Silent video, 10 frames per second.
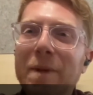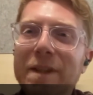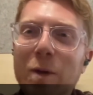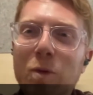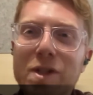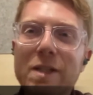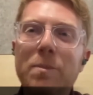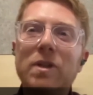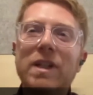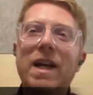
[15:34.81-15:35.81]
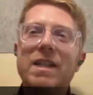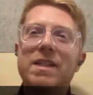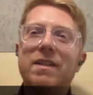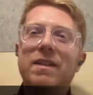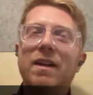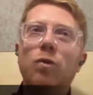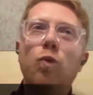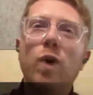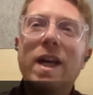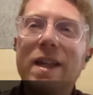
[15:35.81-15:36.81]
There was this podcast
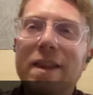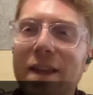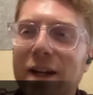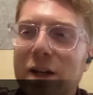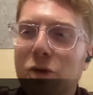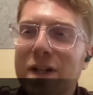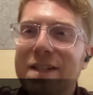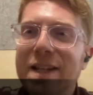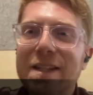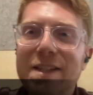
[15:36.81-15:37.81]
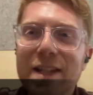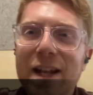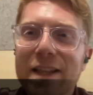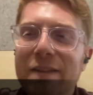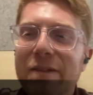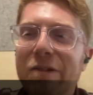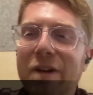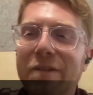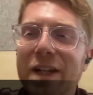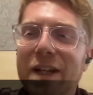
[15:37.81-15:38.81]
with Chris Dixon and Navav
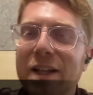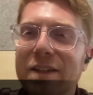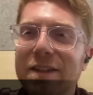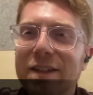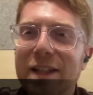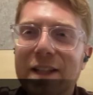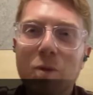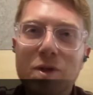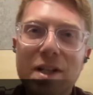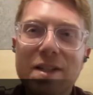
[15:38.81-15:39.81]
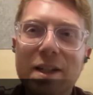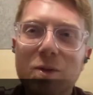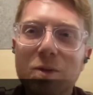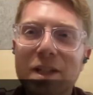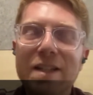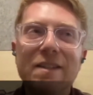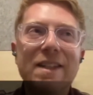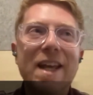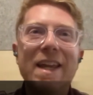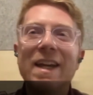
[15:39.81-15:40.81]
Ravikant that I was listening to the other
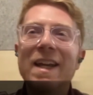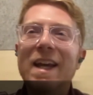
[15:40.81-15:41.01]
day.